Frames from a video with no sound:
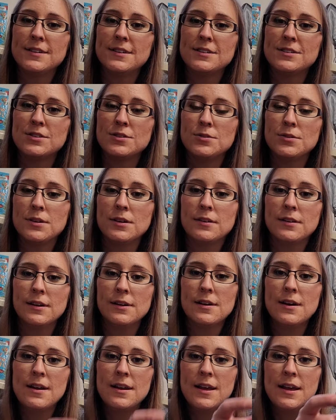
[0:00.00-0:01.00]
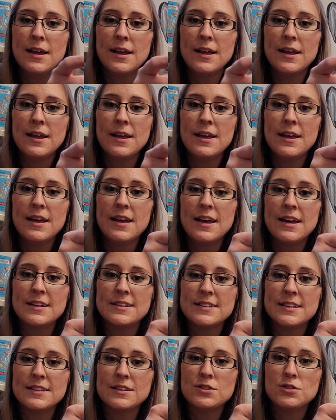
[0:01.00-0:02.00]
So you can click on it and
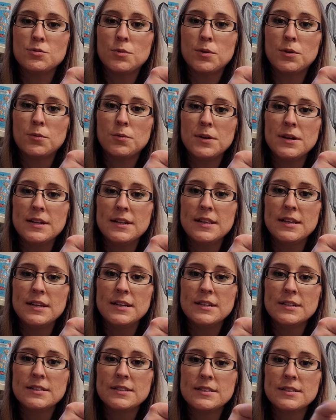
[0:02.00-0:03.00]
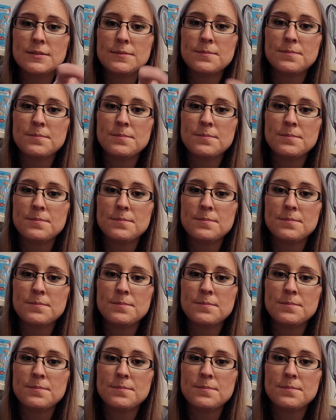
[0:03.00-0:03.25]
say that you want to read this,